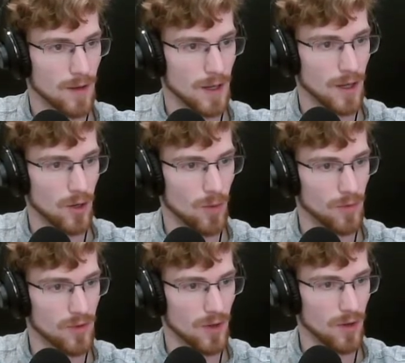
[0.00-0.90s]
I hope
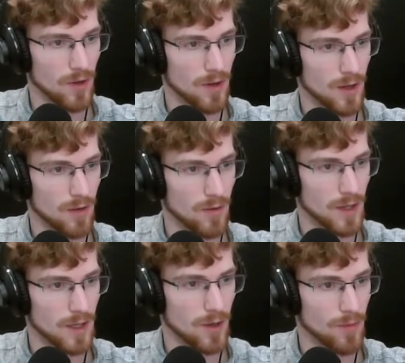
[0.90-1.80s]
so. I
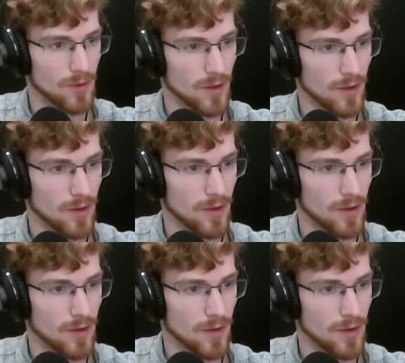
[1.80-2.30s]
really hope so.